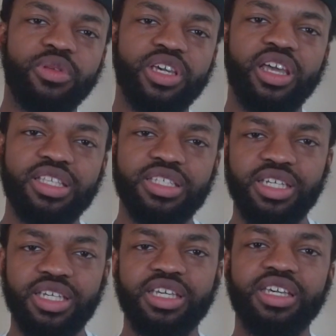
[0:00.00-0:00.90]
from beginning
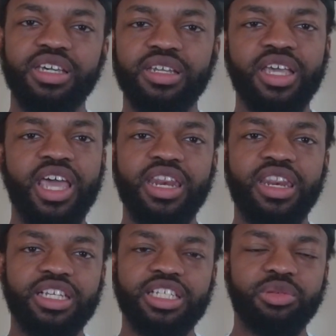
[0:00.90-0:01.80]
to end,
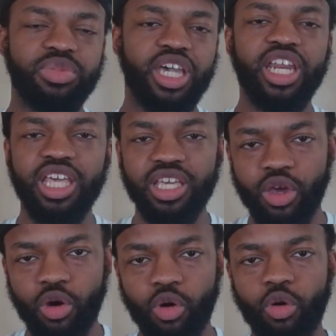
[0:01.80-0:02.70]
not just the
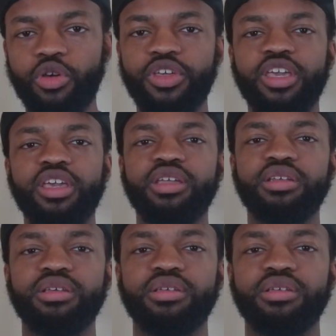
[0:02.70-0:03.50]
beginning or the end.